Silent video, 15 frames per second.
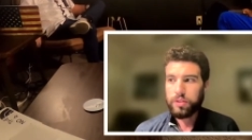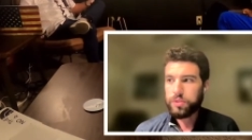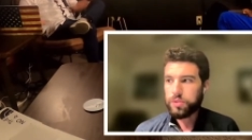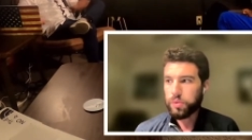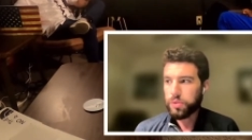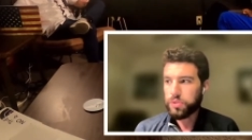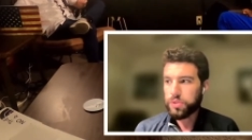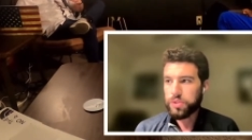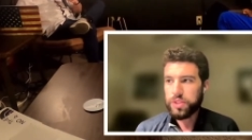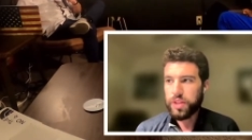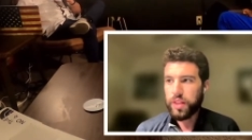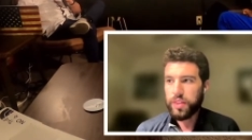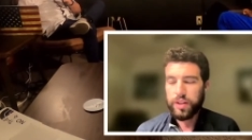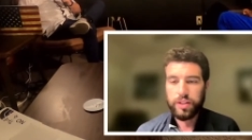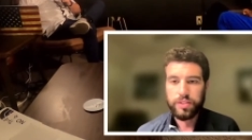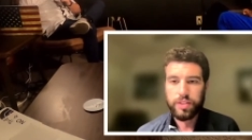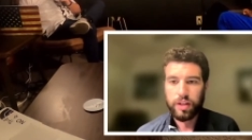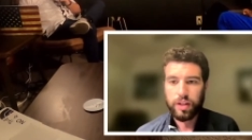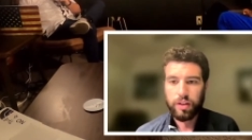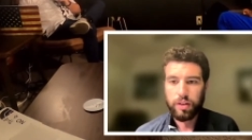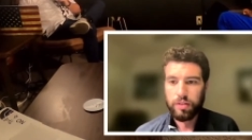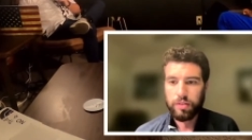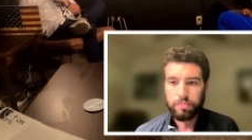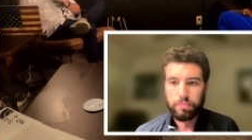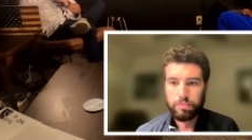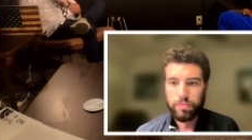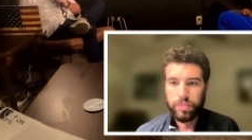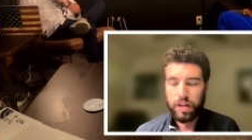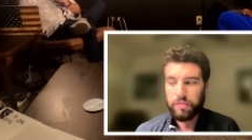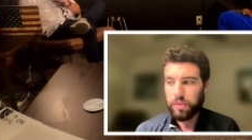sources say that he's going to go to
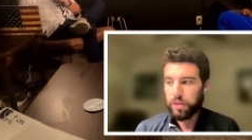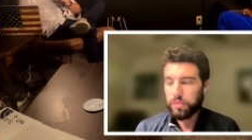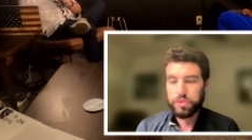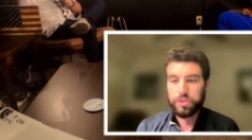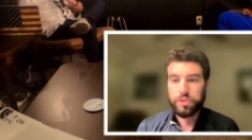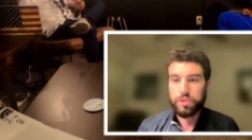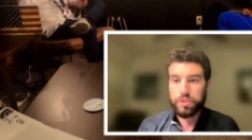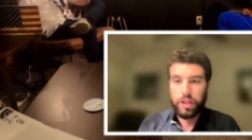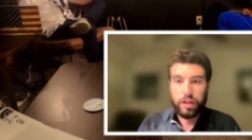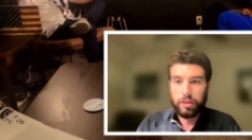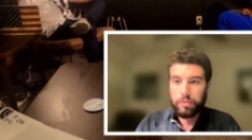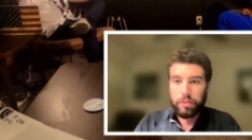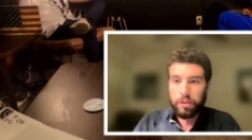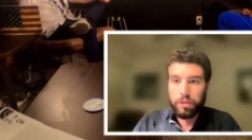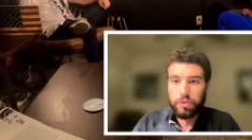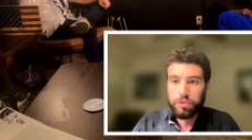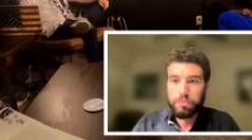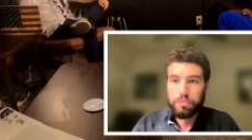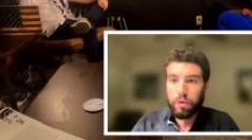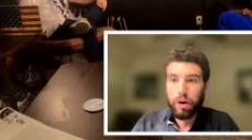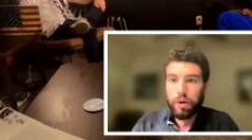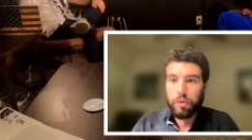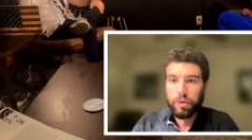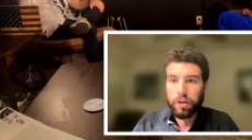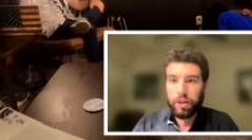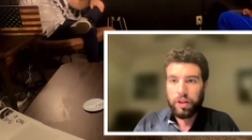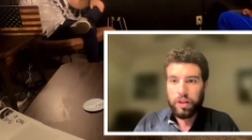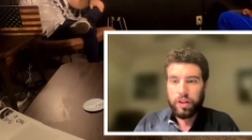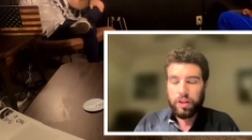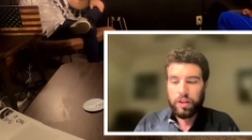Denver. It was just like the news broke.
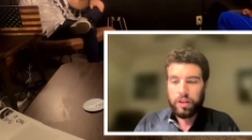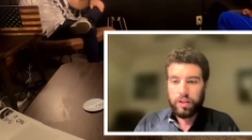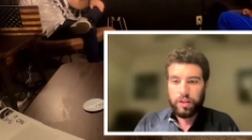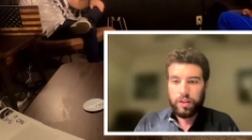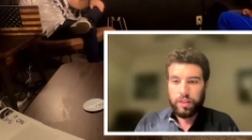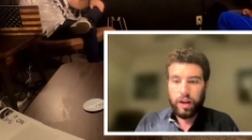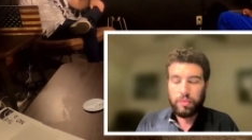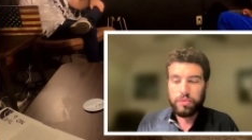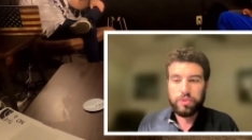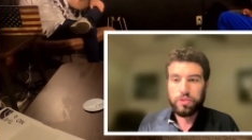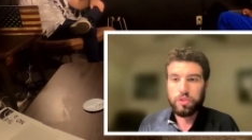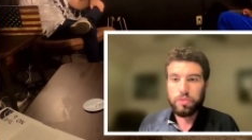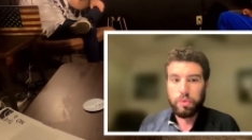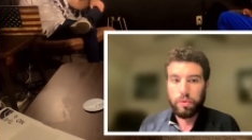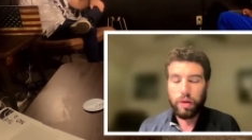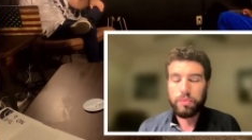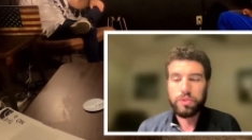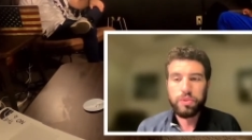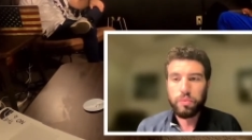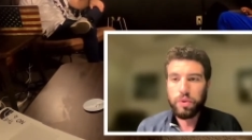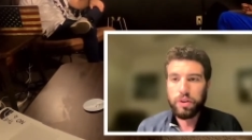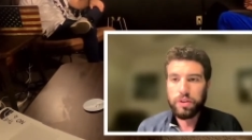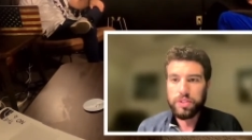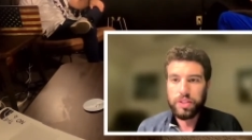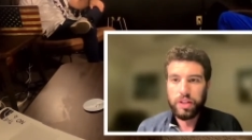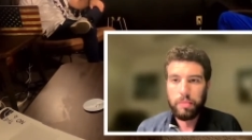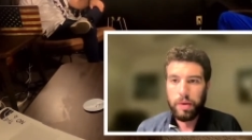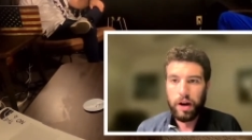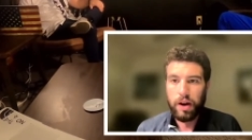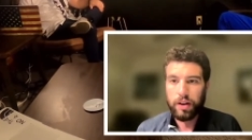That was super. That was the weirdest thing
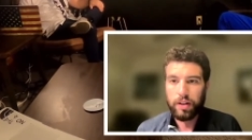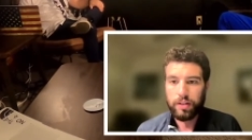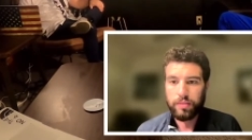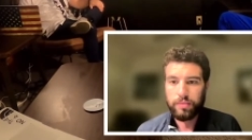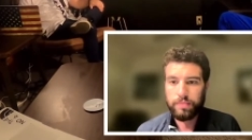about it.